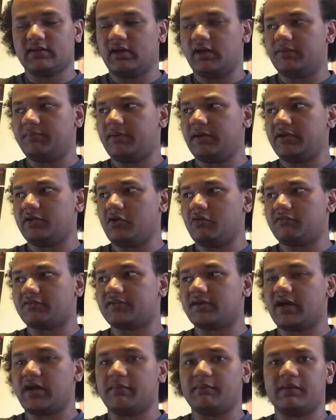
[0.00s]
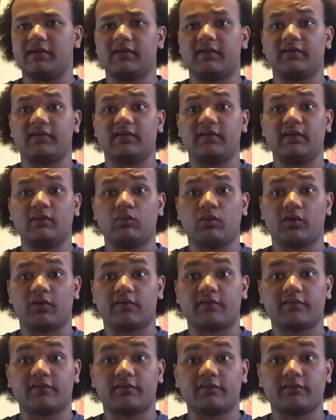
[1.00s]
unpaid overtime because he
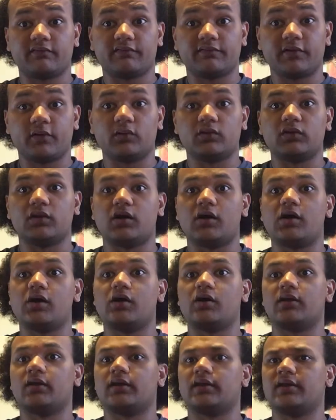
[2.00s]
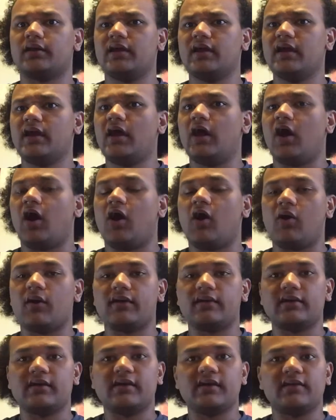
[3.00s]
works so long, and all
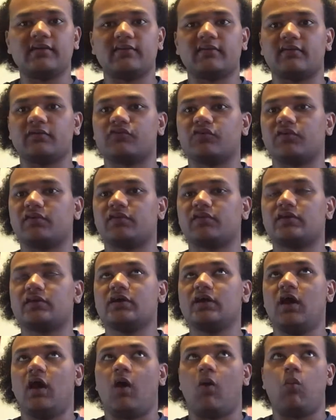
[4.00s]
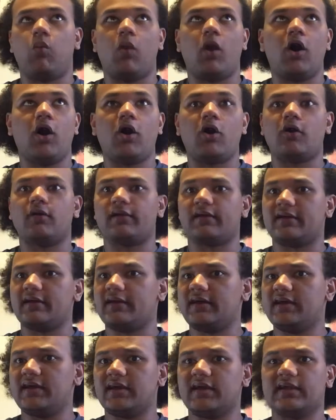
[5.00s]
he needs is just a wall to
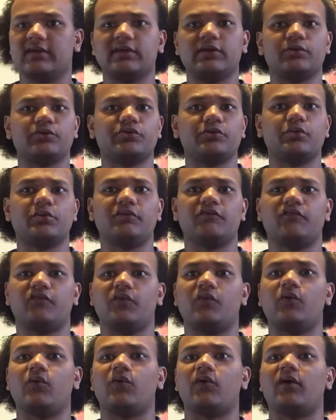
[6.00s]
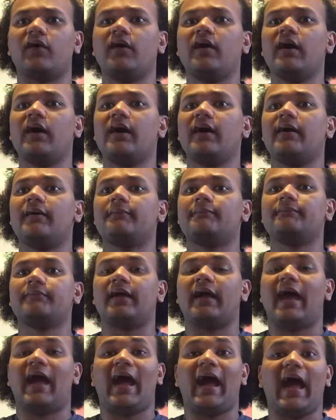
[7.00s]
hit, and he'll do it for
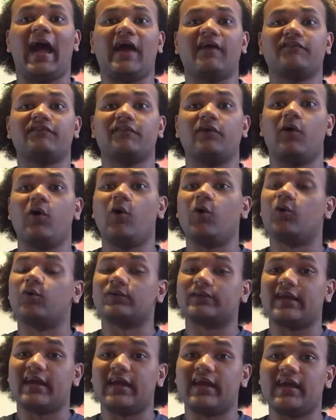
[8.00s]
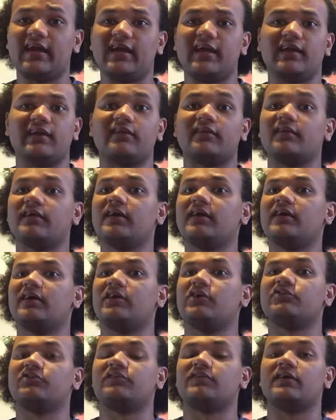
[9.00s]
half a whole day, and
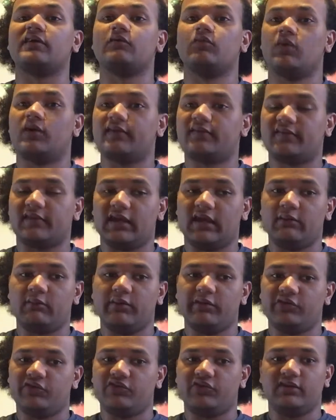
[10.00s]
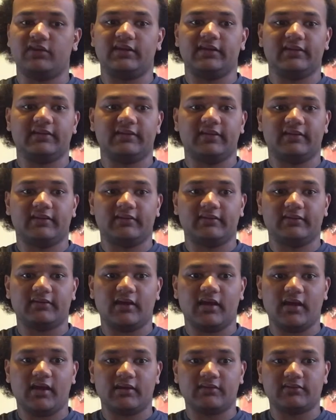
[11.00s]
he'll just eat one sandwich. He doesn't
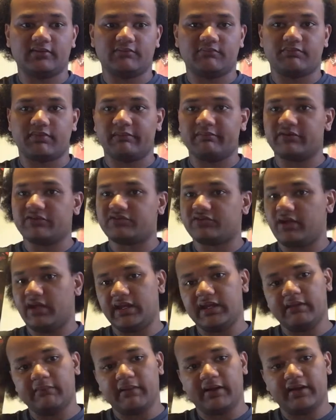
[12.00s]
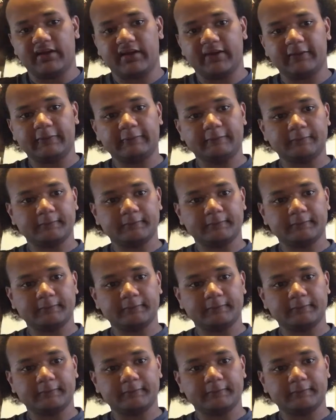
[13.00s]
talk pretty much to anybody.